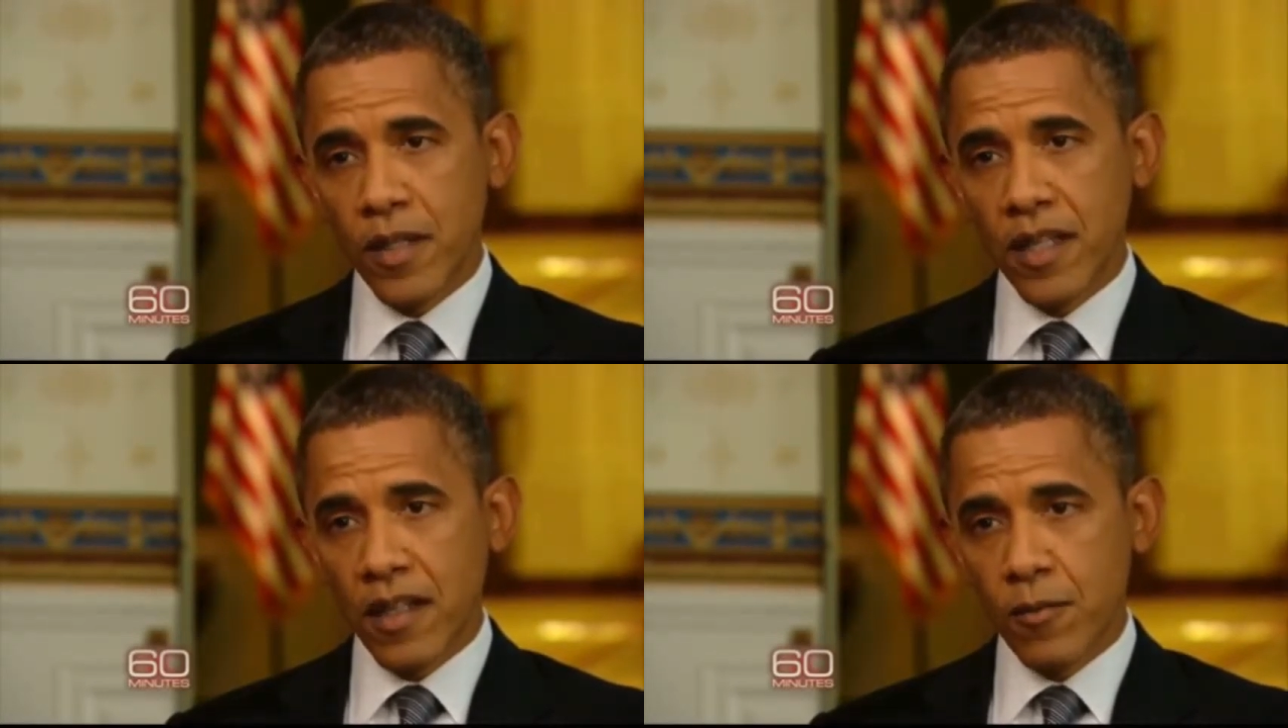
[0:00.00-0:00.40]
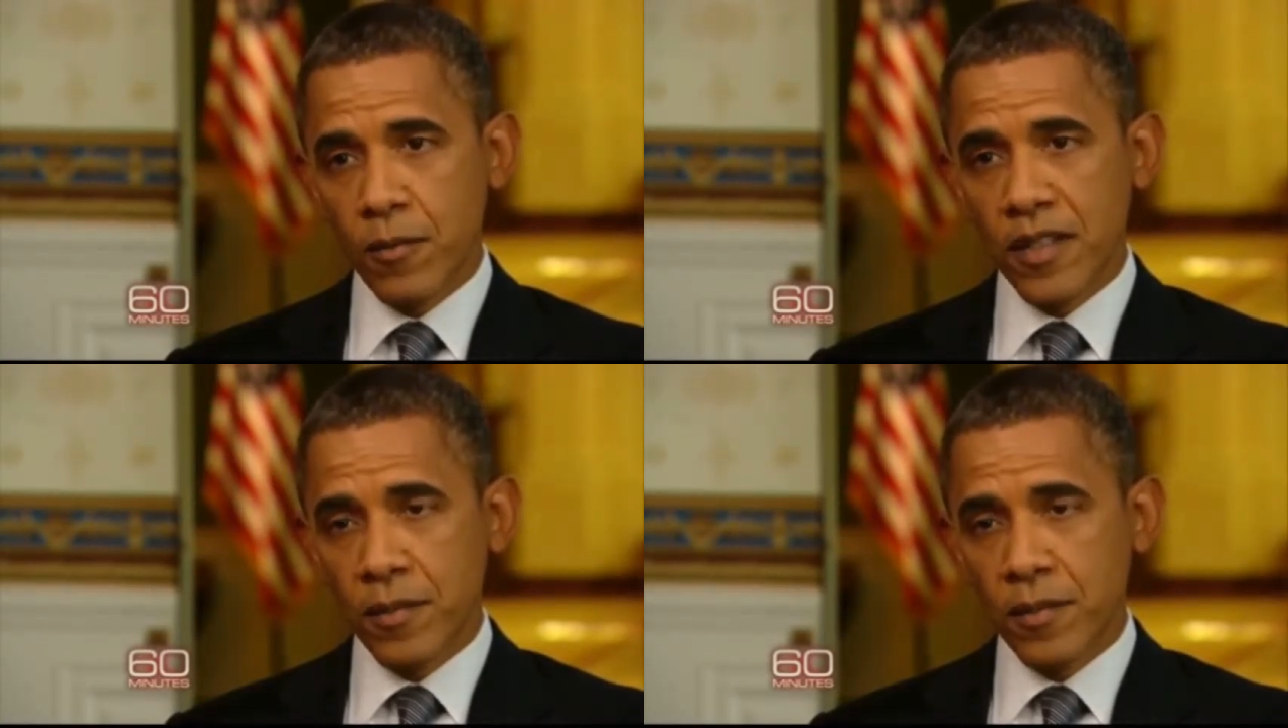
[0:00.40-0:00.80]
Libyan
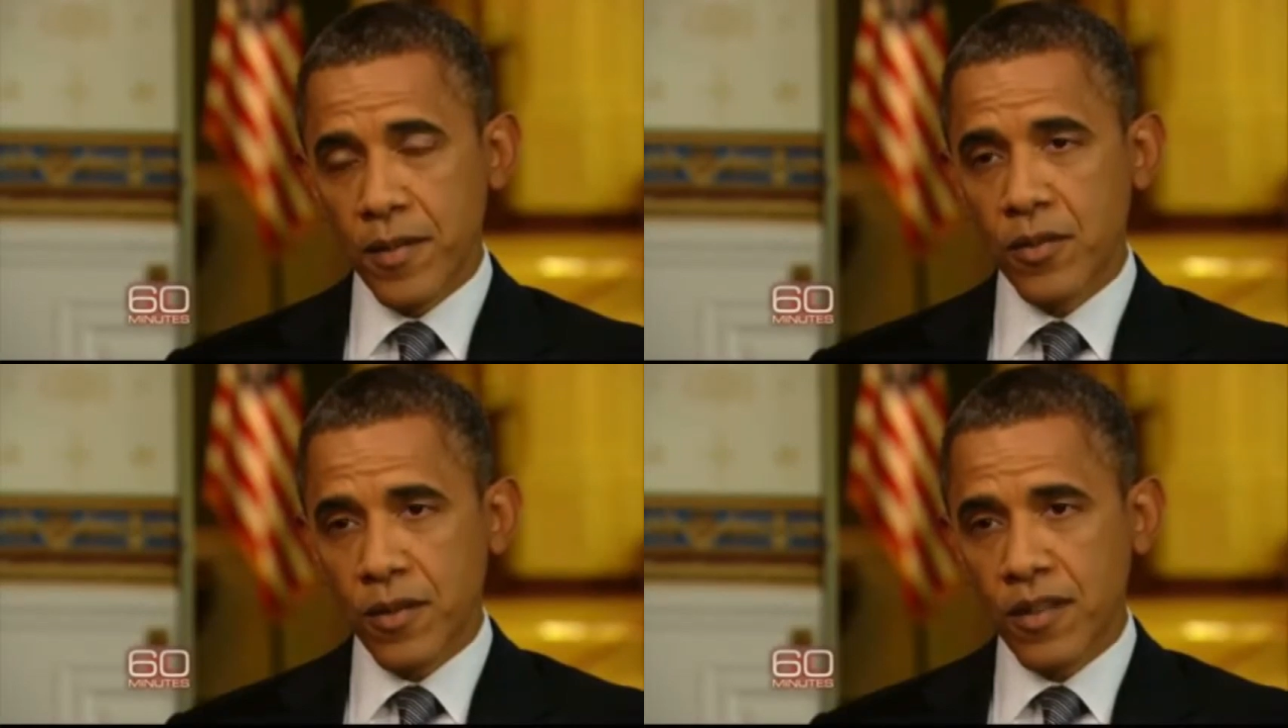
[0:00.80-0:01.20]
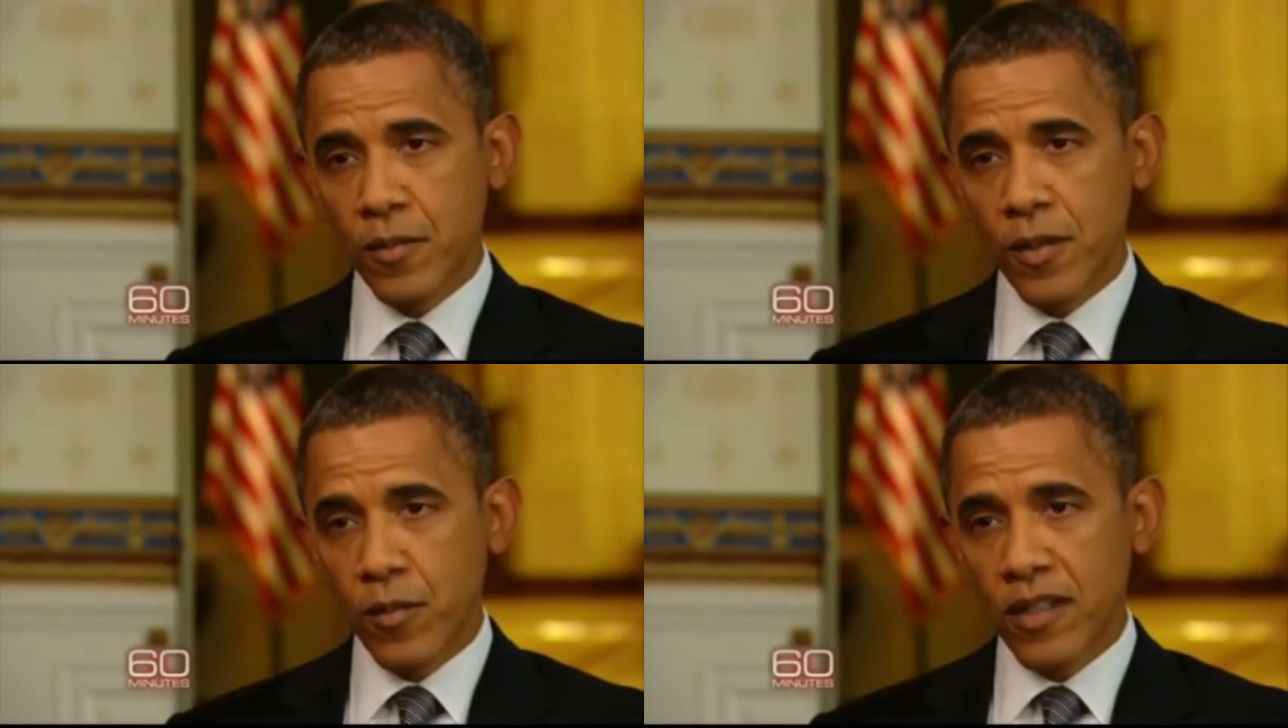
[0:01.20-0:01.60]
government to make sure
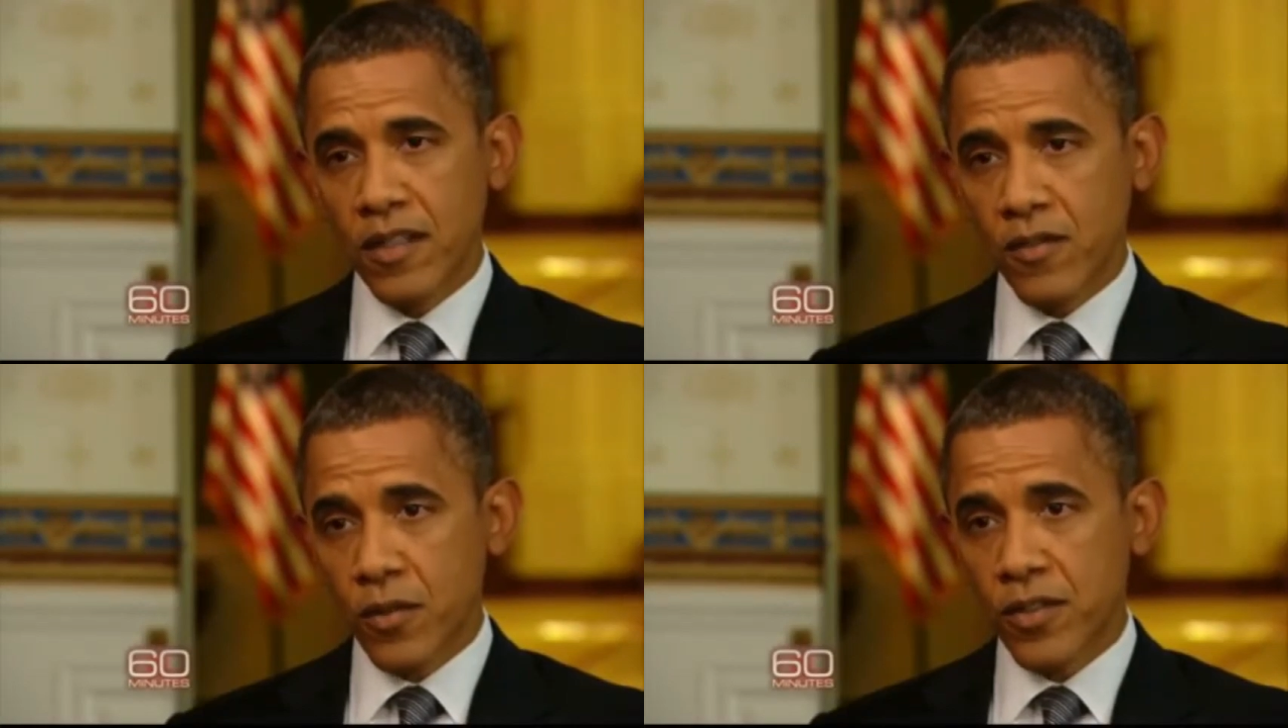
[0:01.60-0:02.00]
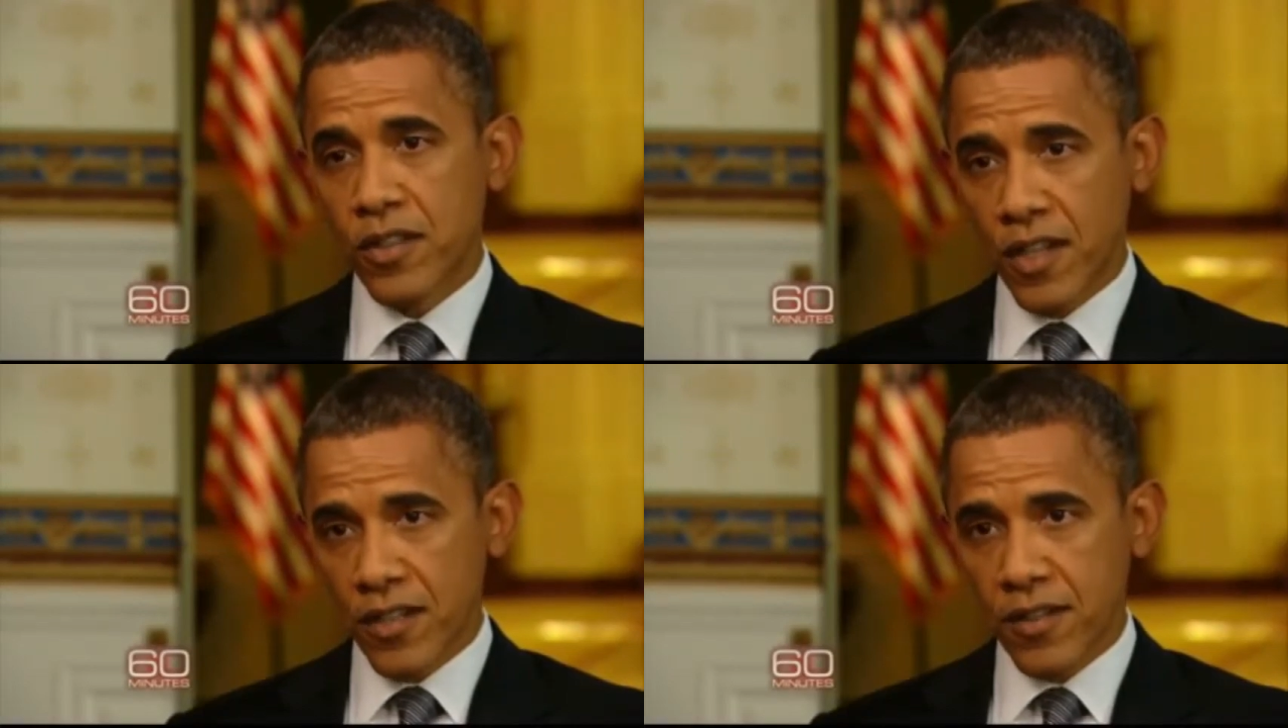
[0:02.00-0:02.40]
that we bring these
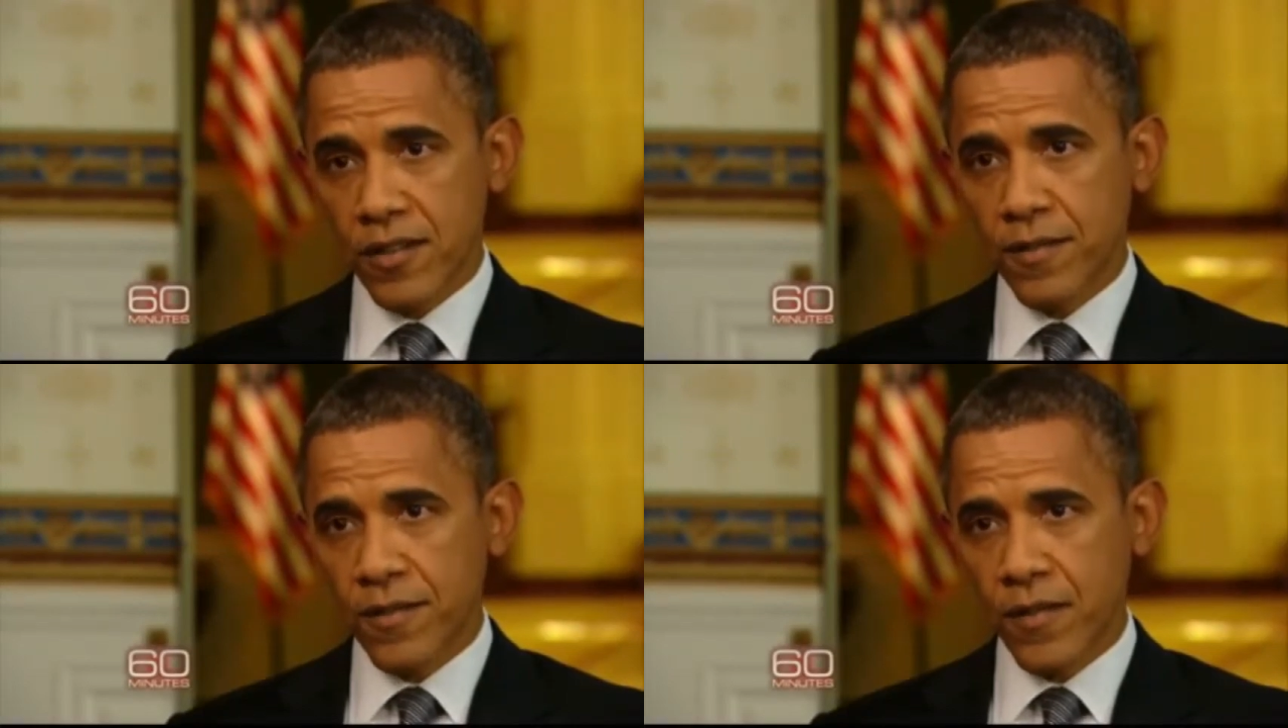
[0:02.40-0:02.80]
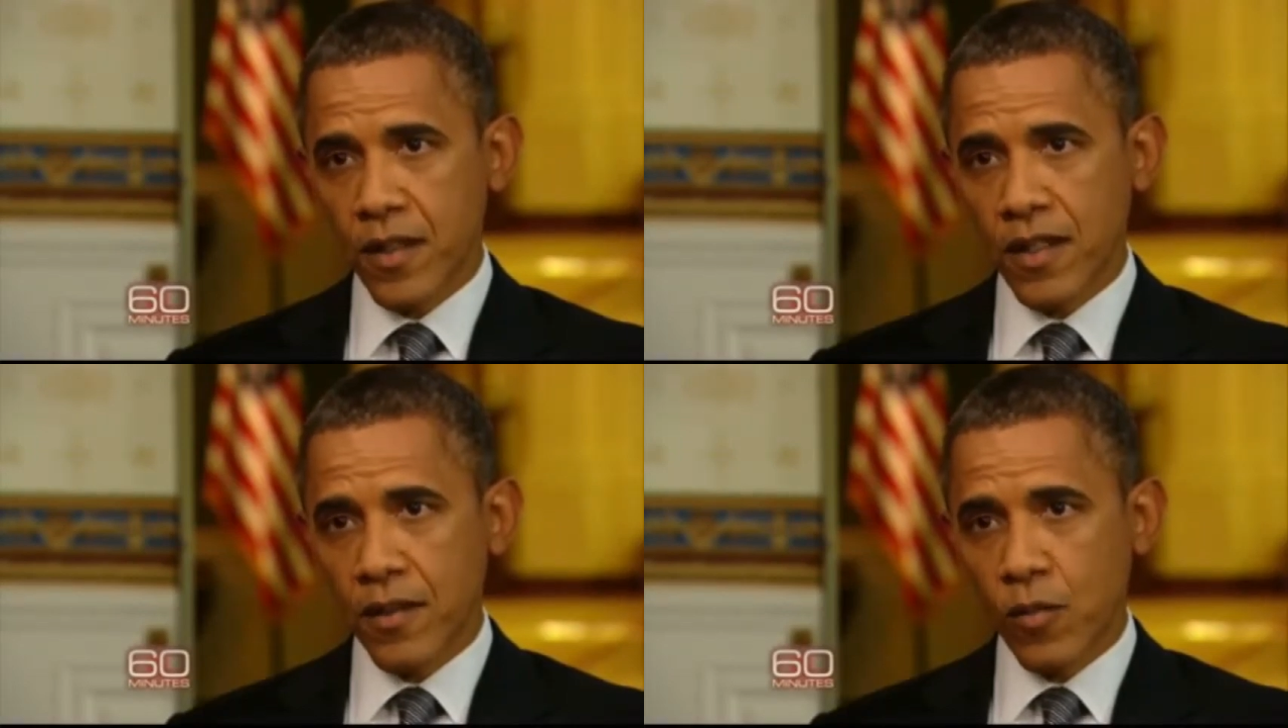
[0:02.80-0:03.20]
folks to justice
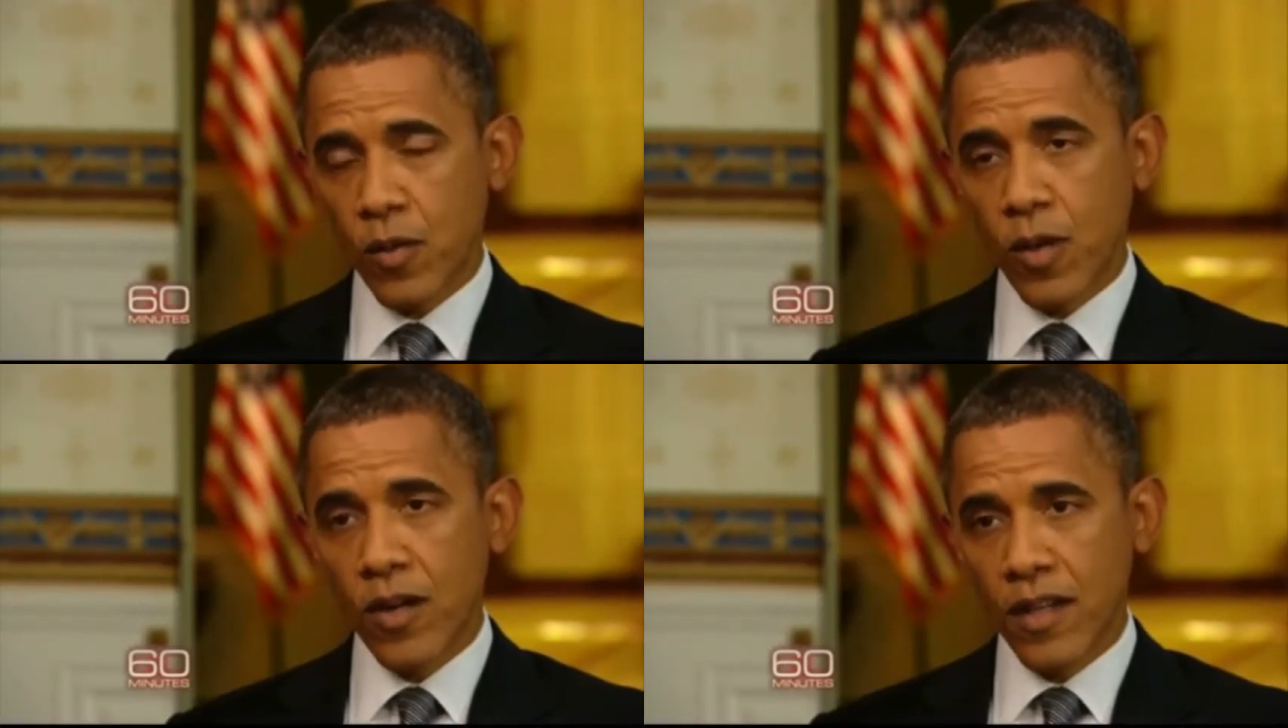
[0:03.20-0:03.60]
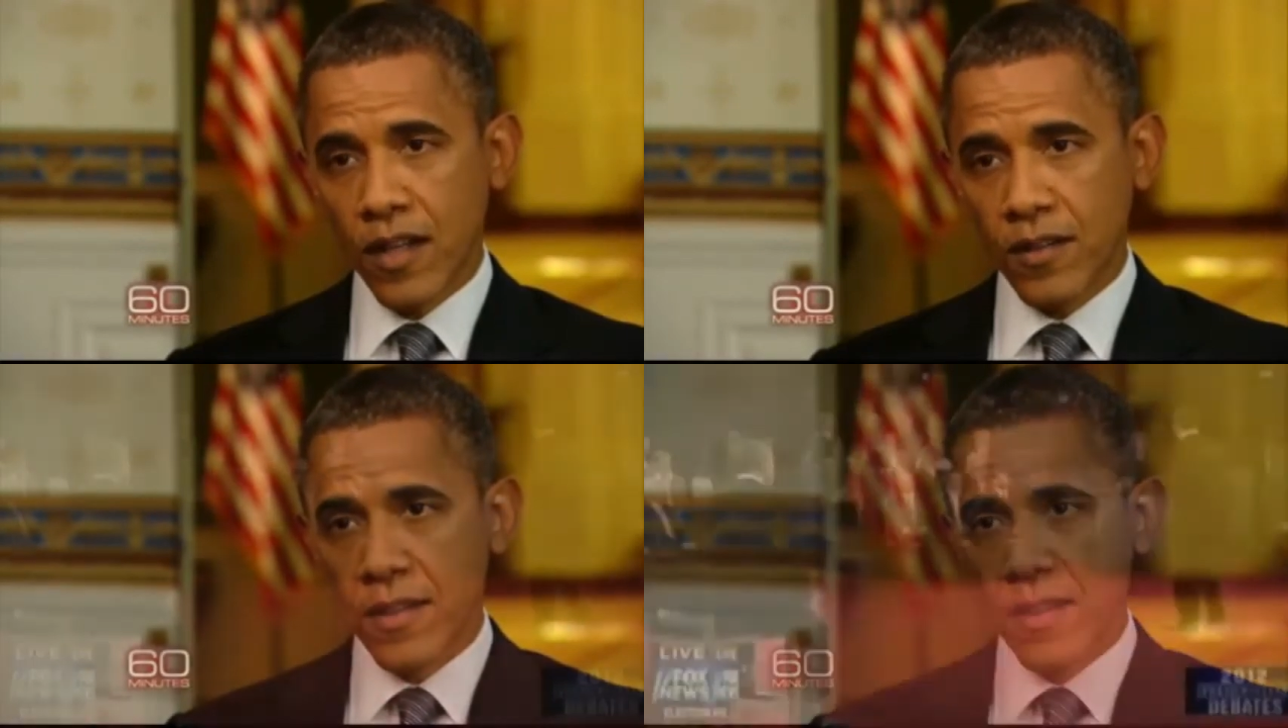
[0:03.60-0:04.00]
uh, one way or the